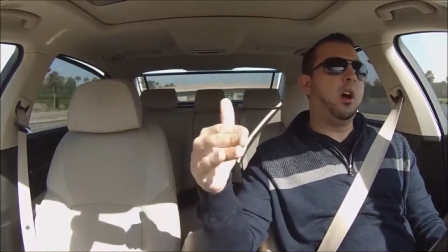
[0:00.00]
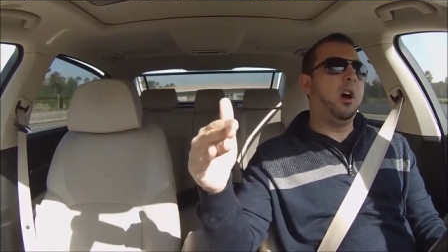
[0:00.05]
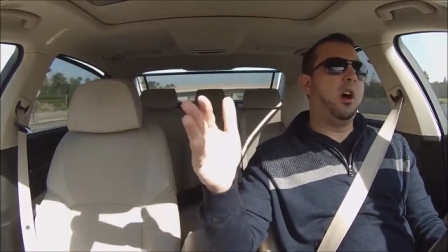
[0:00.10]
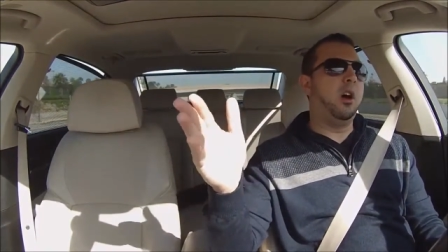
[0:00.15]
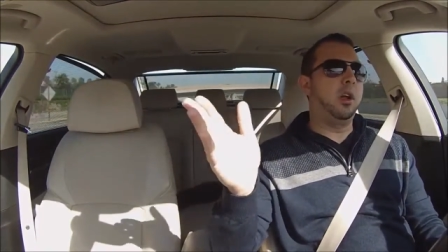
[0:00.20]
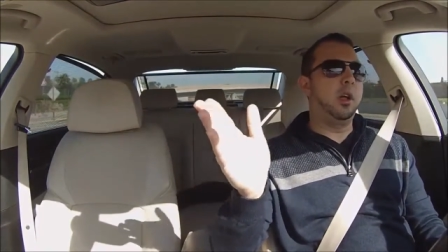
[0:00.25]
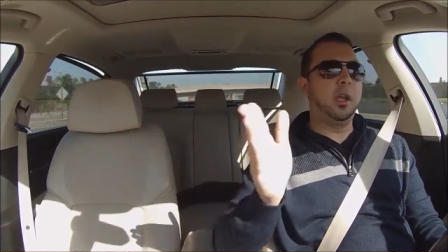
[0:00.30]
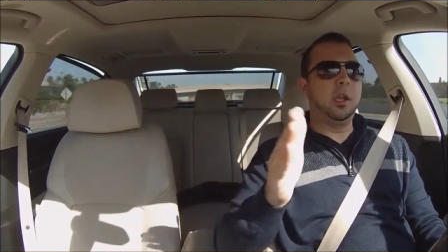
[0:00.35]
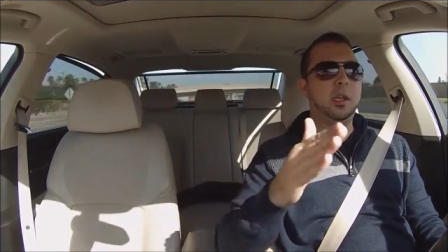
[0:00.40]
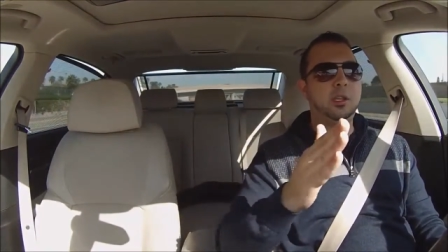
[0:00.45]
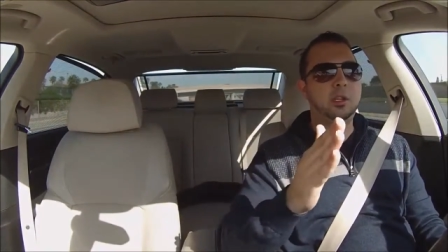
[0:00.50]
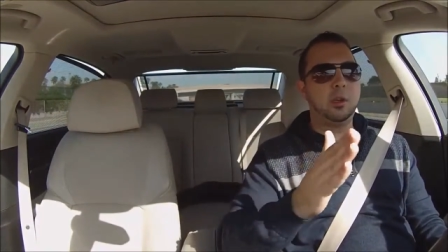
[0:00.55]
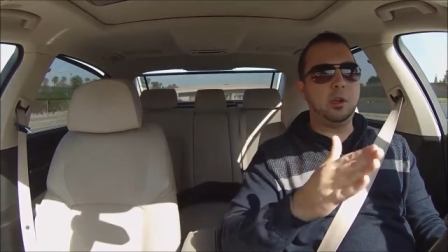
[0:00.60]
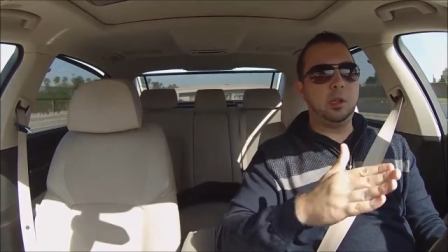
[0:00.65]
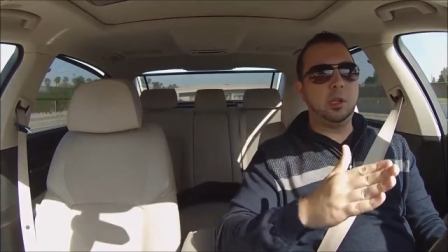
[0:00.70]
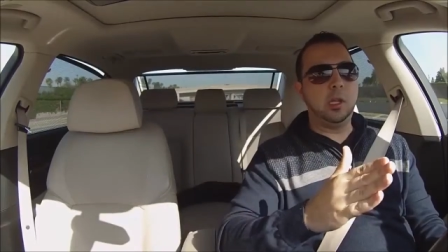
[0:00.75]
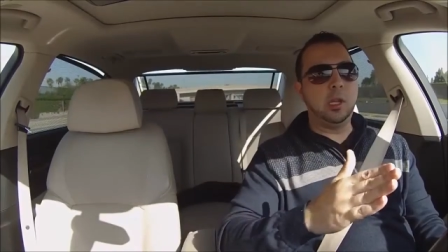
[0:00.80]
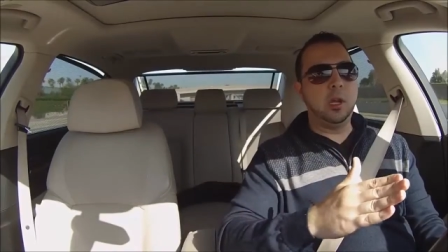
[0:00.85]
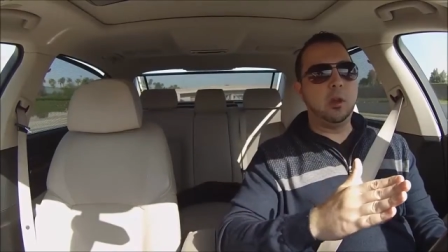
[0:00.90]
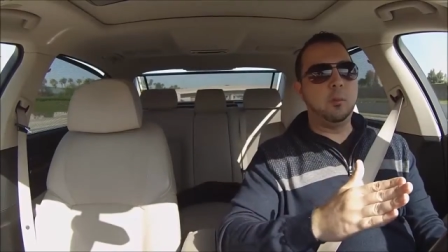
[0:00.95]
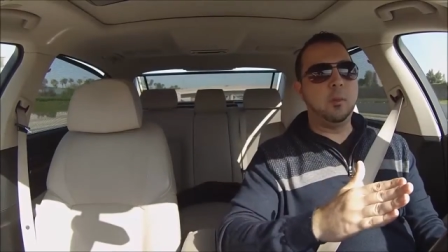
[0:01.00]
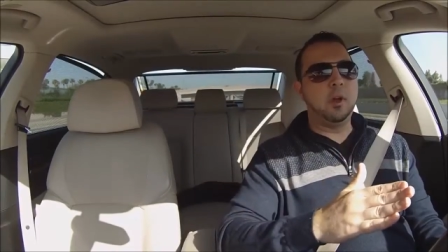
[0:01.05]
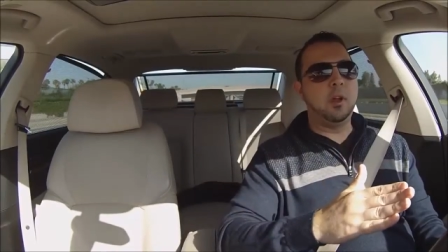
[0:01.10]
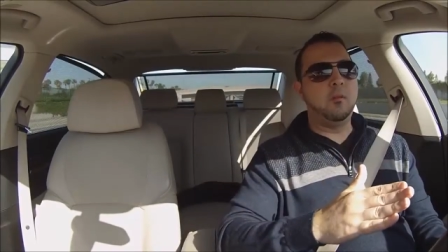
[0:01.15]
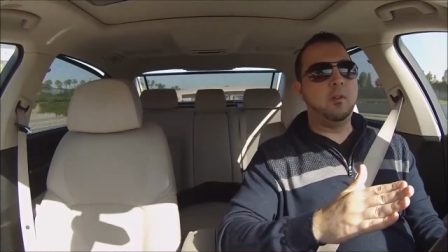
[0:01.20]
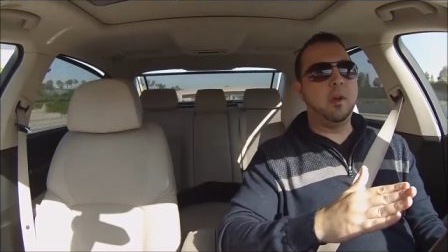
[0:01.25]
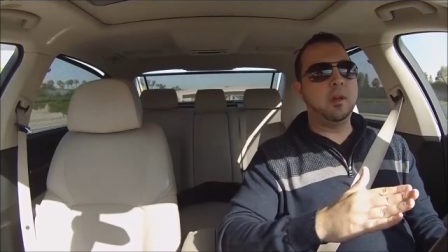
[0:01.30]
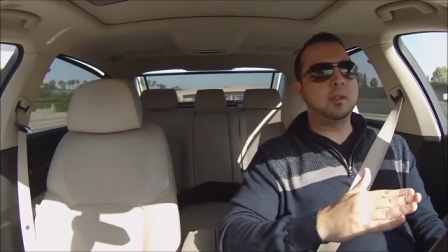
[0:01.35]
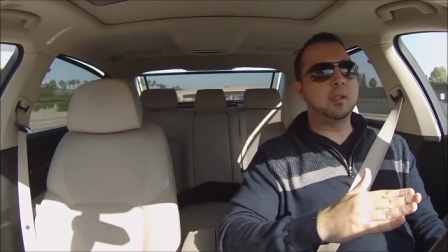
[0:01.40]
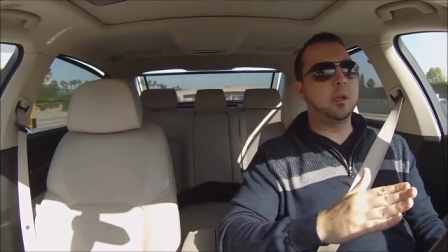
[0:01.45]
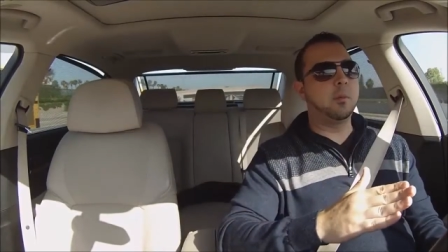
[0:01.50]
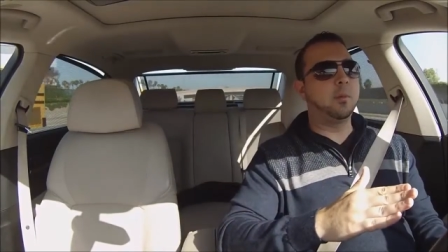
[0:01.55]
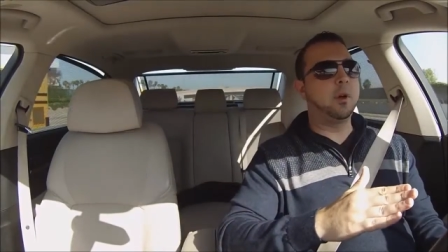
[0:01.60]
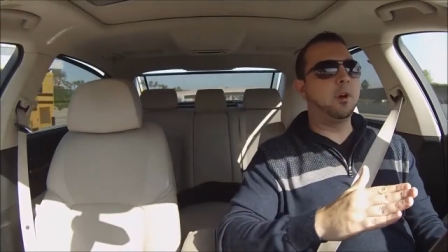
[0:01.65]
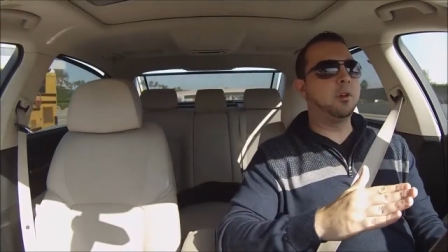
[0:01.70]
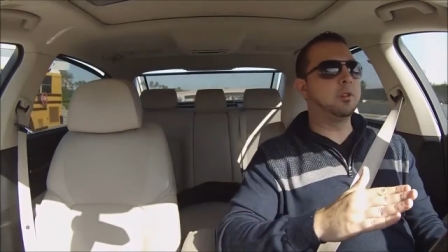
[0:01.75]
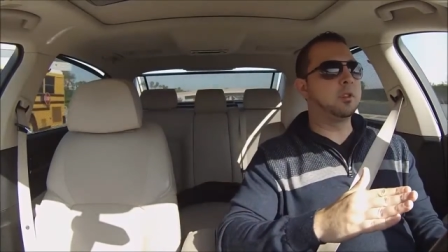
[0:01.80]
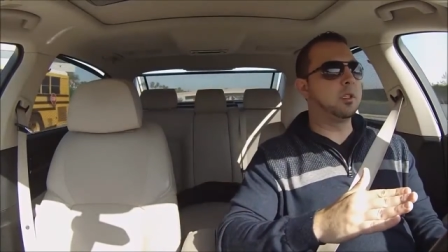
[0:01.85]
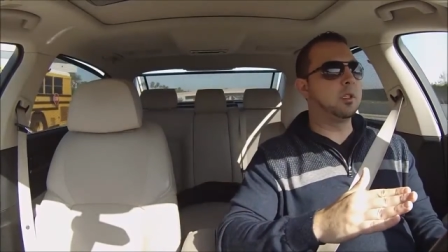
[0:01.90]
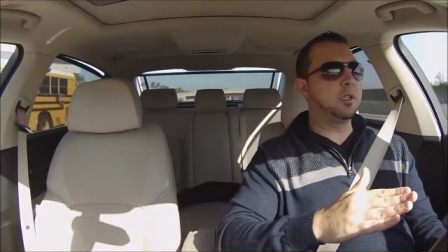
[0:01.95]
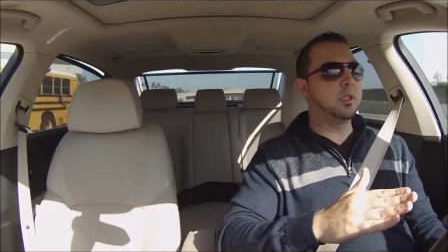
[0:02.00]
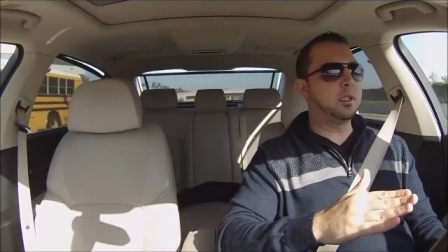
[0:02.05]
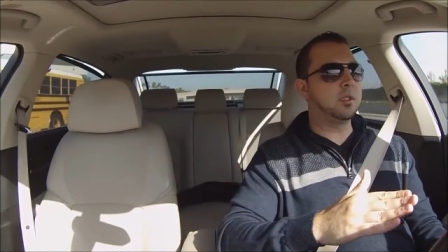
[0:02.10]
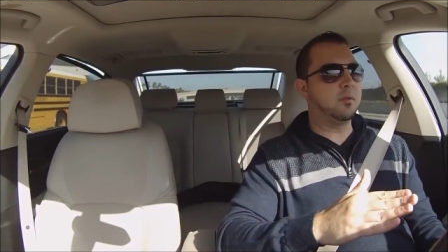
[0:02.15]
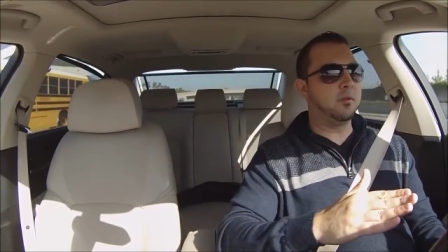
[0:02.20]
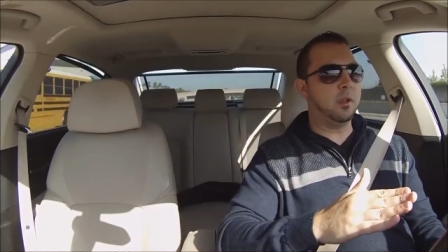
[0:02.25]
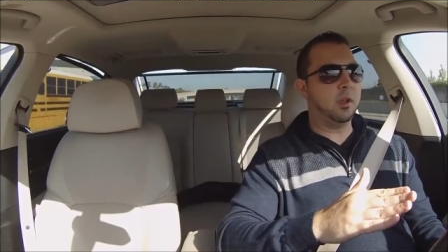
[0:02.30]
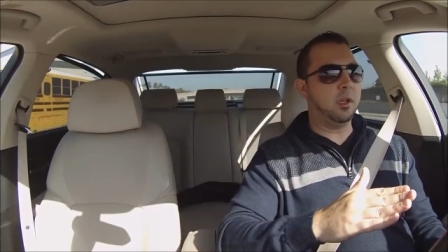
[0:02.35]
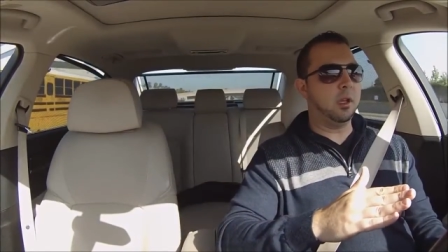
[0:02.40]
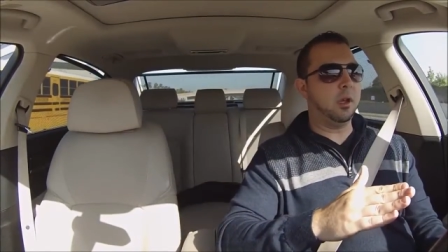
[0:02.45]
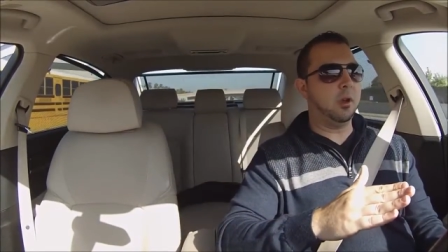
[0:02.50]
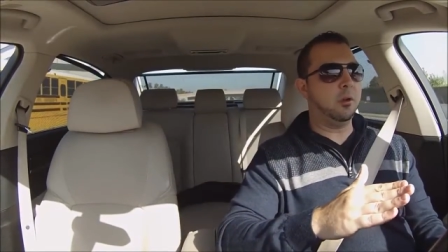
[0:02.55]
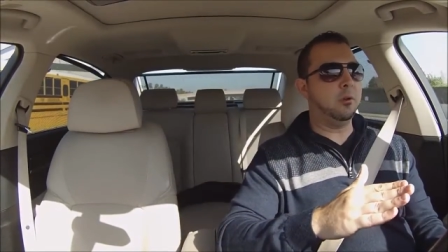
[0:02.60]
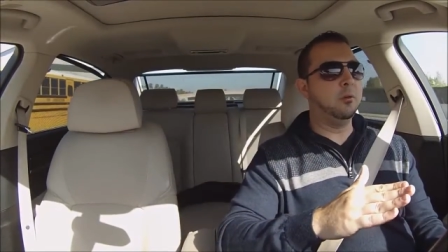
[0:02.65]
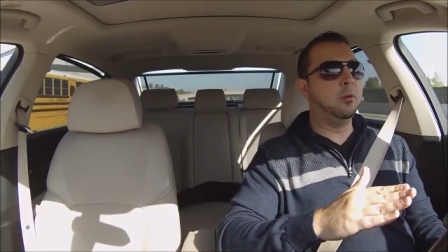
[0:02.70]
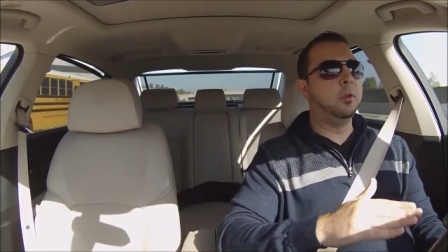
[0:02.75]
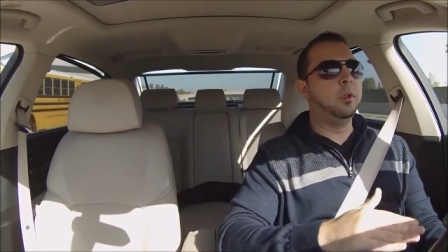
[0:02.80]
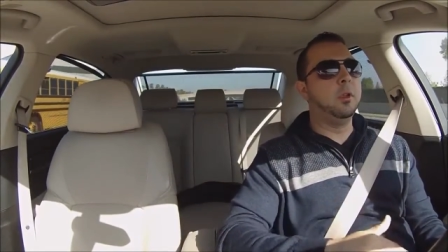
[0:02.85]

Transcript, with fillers: I'll get into a little bit of SMOs in this video,